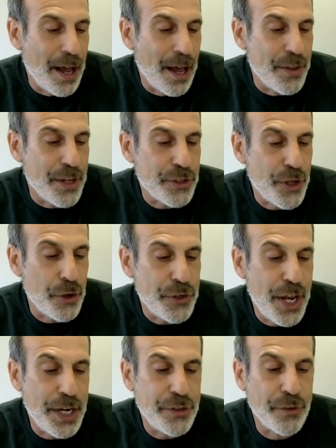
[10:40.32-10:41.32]
The
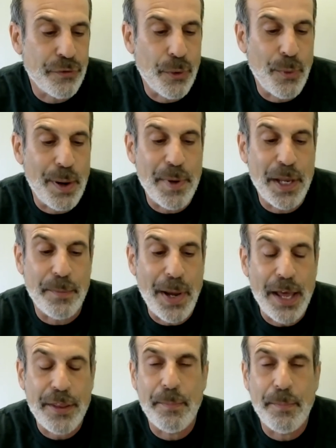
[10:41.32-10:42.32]
Association for Women in
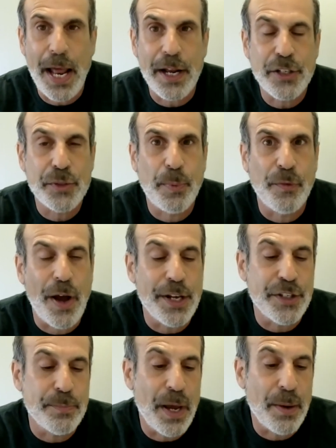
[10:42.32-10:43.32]
Mathematics
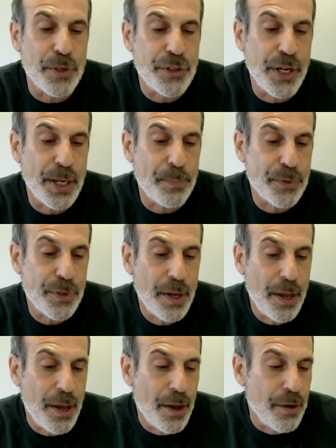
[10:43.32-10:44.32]
provides memberships
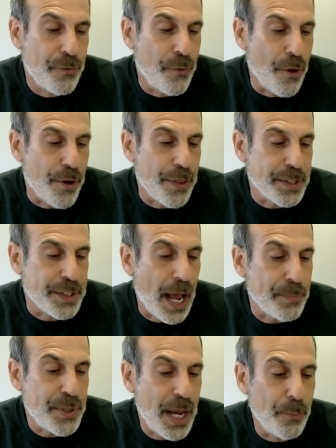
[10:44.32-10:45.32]
for the
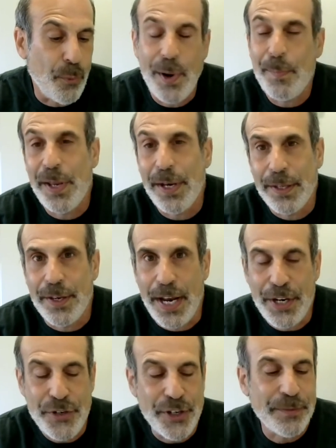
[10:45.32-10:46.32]
top 10 women in the
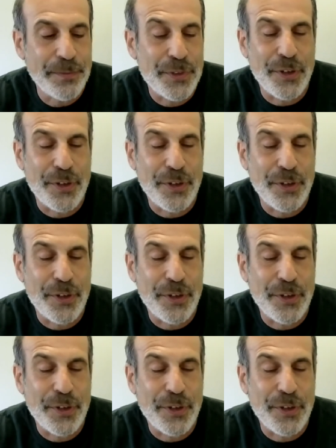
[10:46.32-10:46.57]
nation.